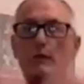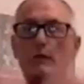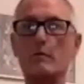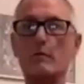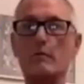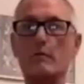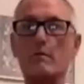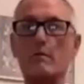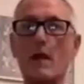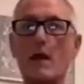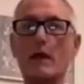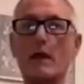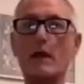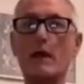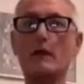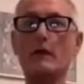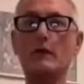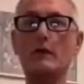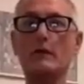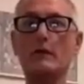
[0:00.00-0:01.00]

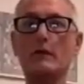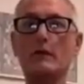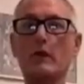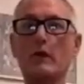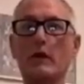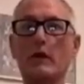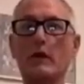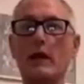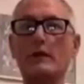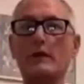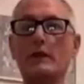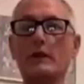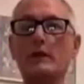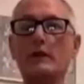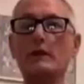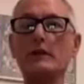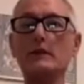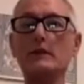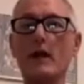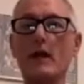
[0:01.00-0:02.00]
main
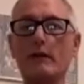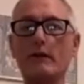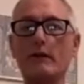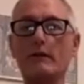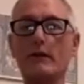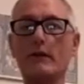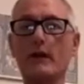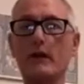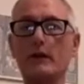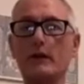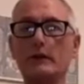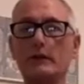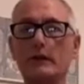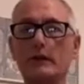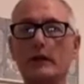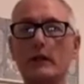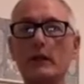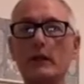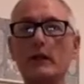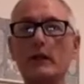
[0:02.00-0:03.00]
locations of our
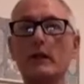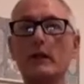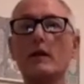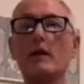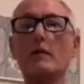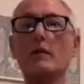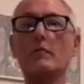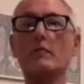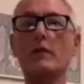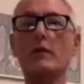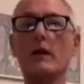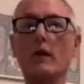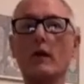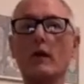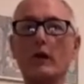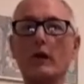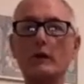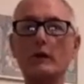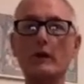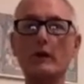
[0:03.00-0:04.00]
chi, but
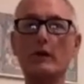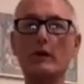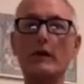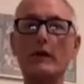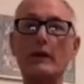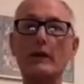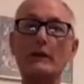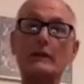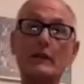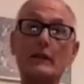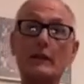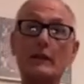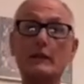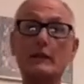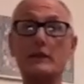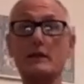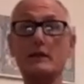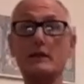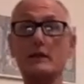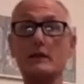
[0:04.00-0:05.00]
also this
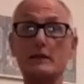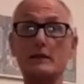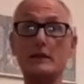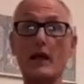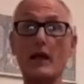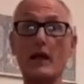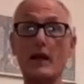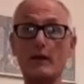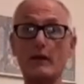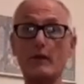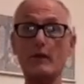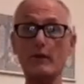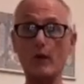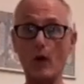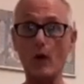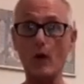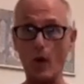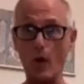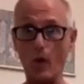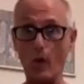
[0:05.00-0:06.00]
is the center of
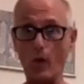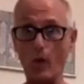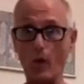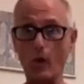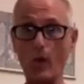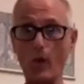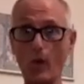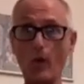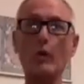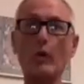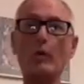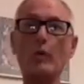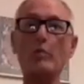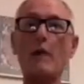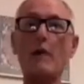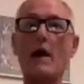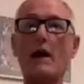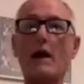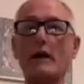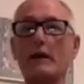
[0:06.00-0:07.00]
the whole
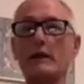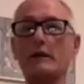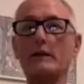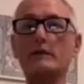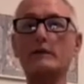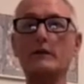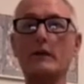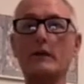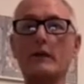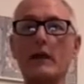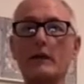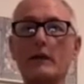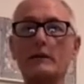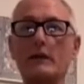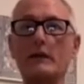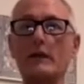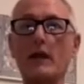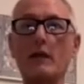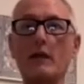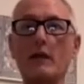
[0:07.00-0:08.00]
body, so it has
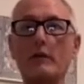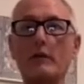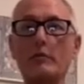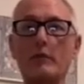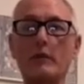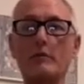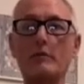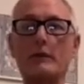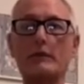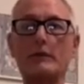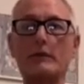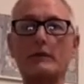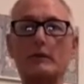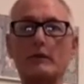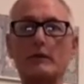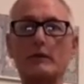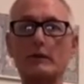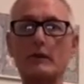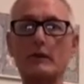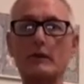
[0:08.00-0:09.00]
a double purpose.
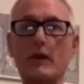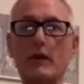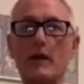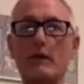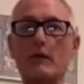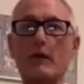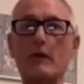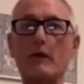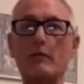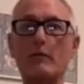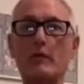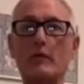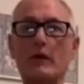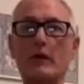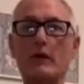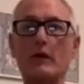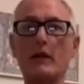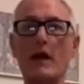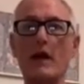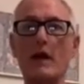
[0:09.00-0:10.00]
We'll try it one
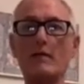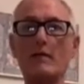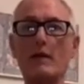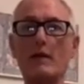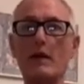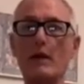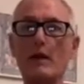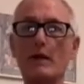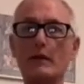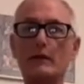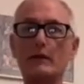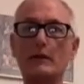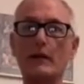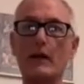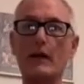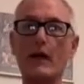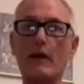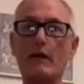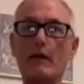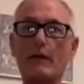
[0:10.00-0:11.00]
more time, see
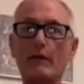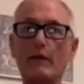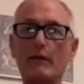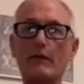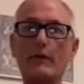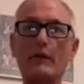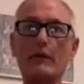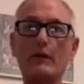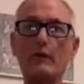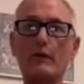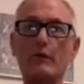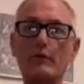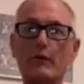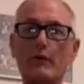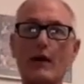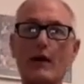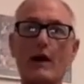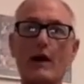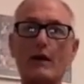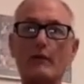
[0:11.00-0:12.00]
how, if you can do
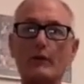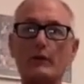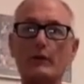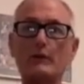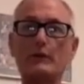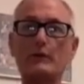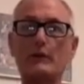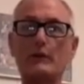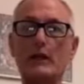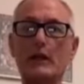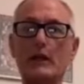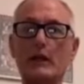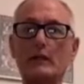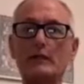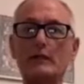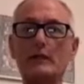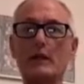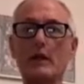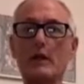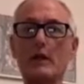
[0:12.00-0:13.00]
5 or
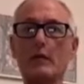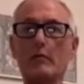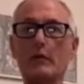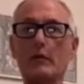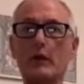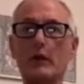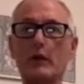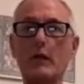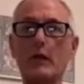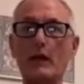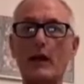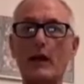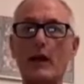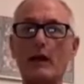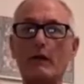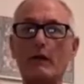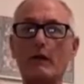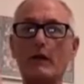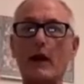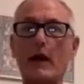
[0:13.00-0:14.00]
6, blowing
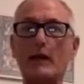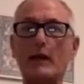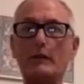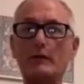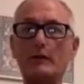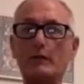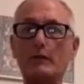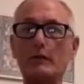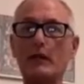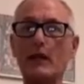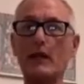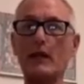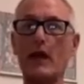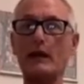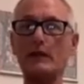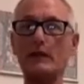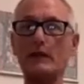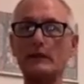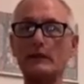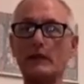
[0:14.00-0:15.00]
out as you
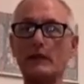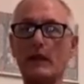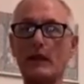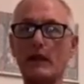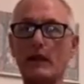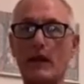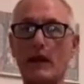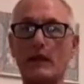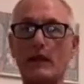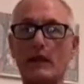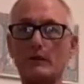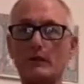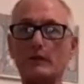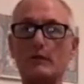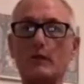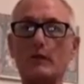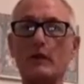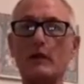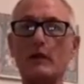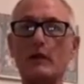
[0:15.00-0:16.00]
relax. That's
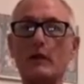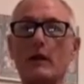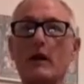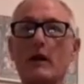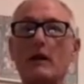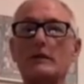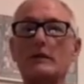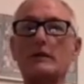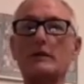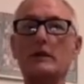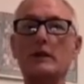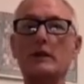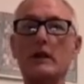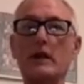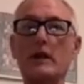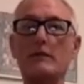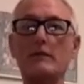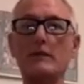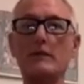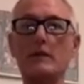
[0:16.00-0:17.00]
when the oxygen
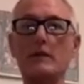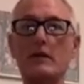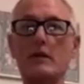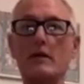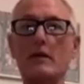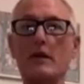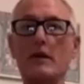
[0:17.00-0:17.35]
comes in.